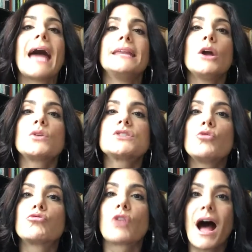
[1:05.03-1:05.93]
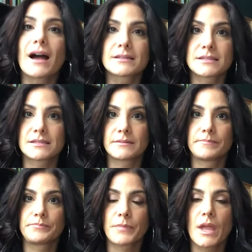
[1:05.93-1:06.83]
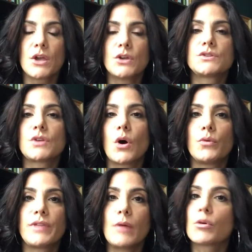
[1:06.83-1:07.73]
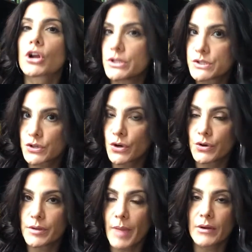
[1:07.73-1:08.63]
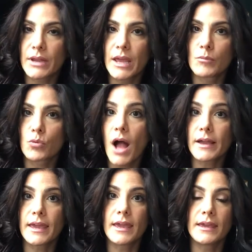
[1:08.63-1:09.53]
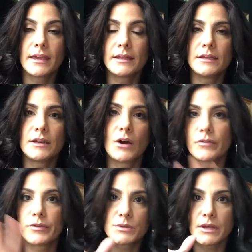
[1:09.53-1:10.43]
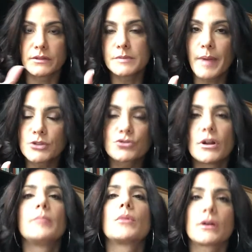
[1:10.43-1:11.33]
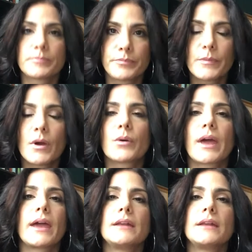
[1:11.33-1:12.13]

And he also rocks. So they were concerned about him rocking and, if he was on the spectrum or, okay.